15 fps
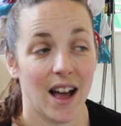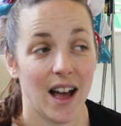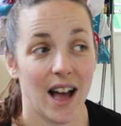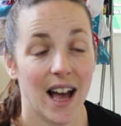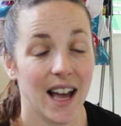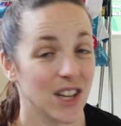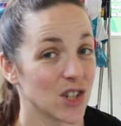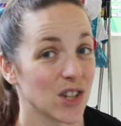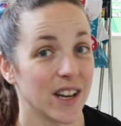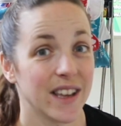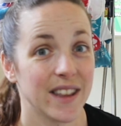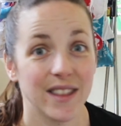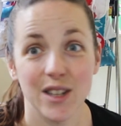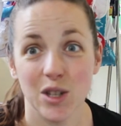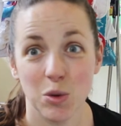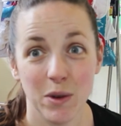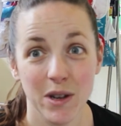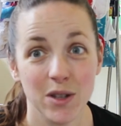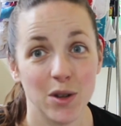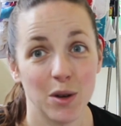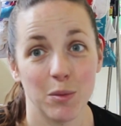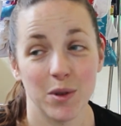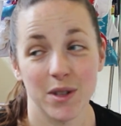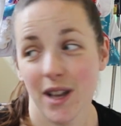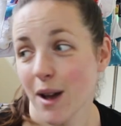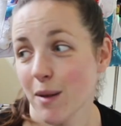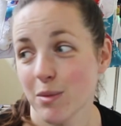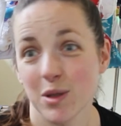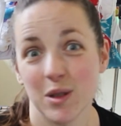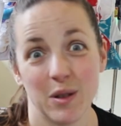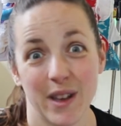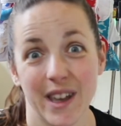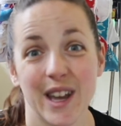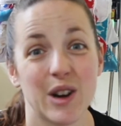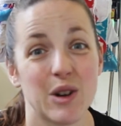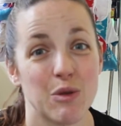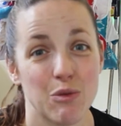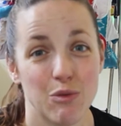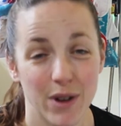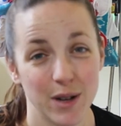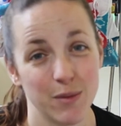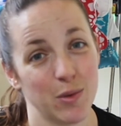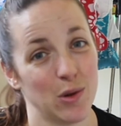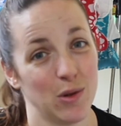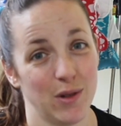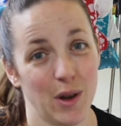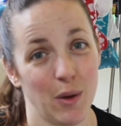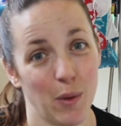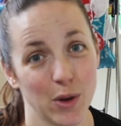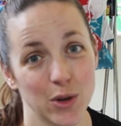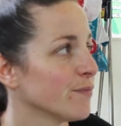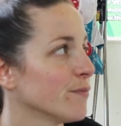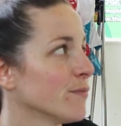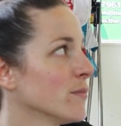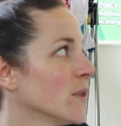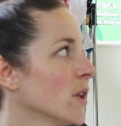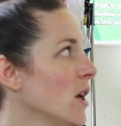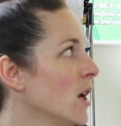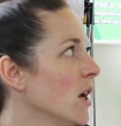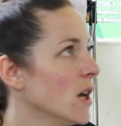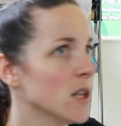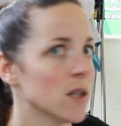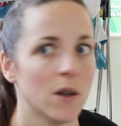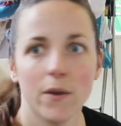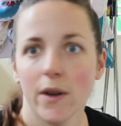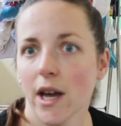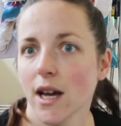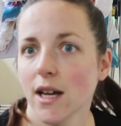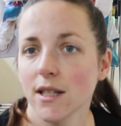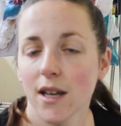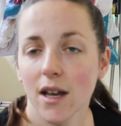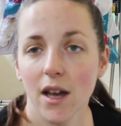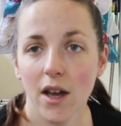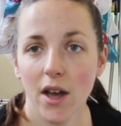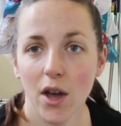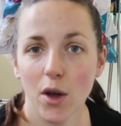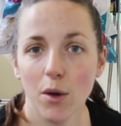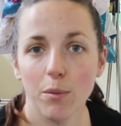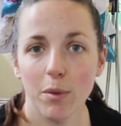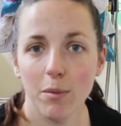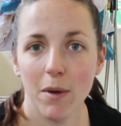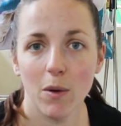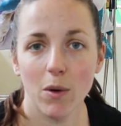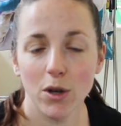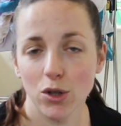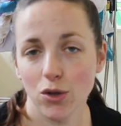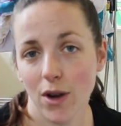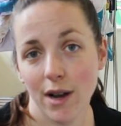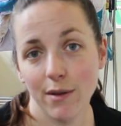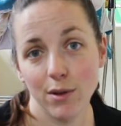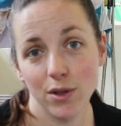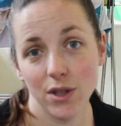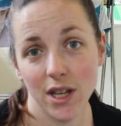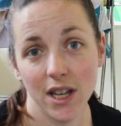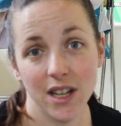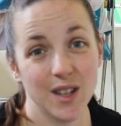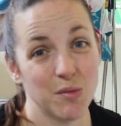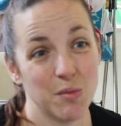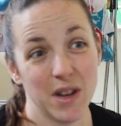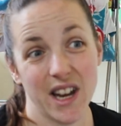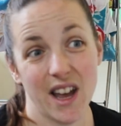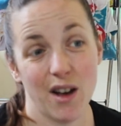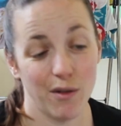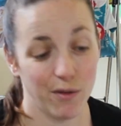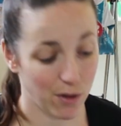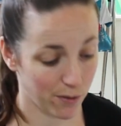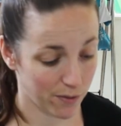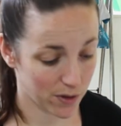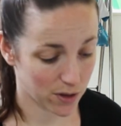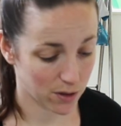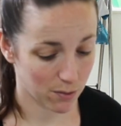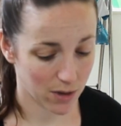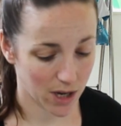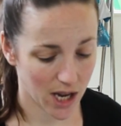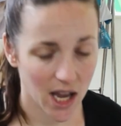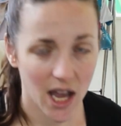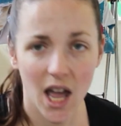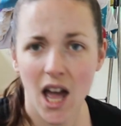actually, the twin tub was absolutely incredible at washing. So anyway guys, I hope my wash dry routine has been helpful for somebody.